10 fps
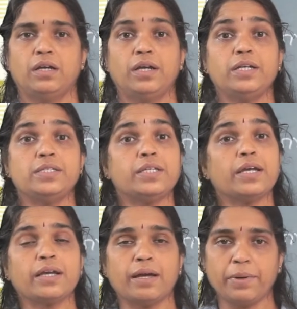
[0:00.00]
Is it
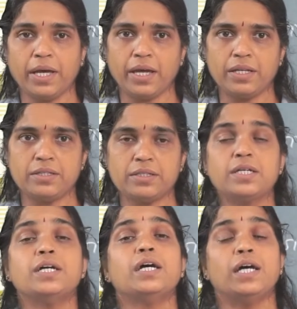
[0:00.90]
a command,
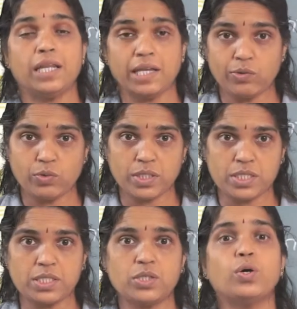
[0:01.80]
a
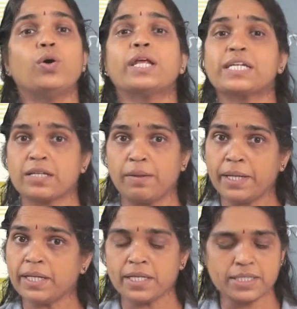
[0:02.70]
request, or
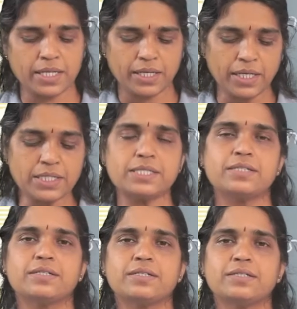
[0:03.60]
exclamatory sentence?
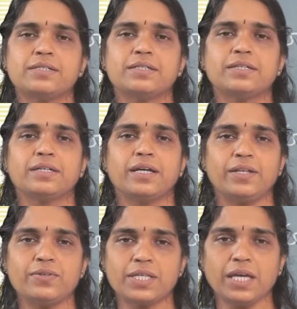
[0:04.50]

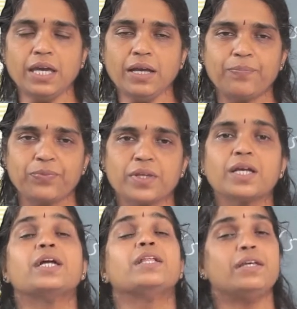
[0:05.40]
Can you say?
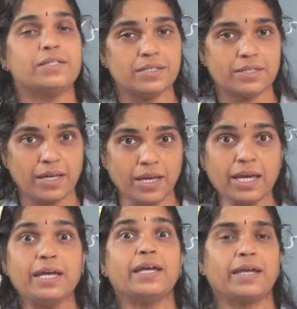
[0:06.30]
This is
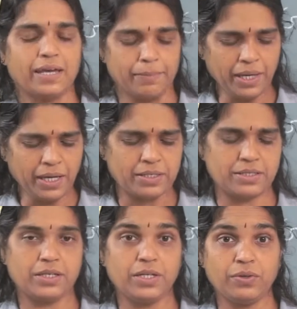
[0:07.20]
a command.
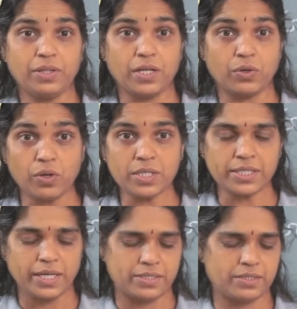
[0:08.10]
The tone
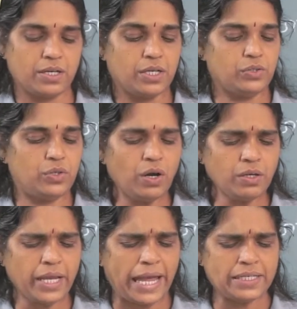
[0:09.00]
says,
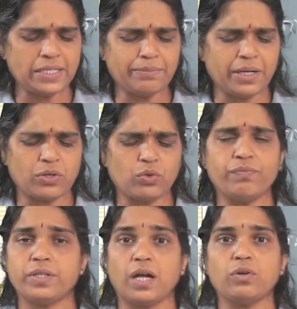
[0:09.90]
don't enter my room
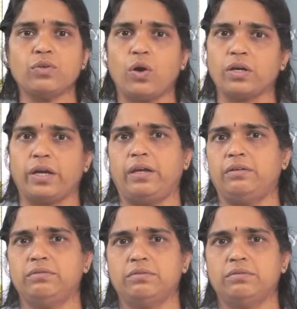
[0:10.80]
without knocking.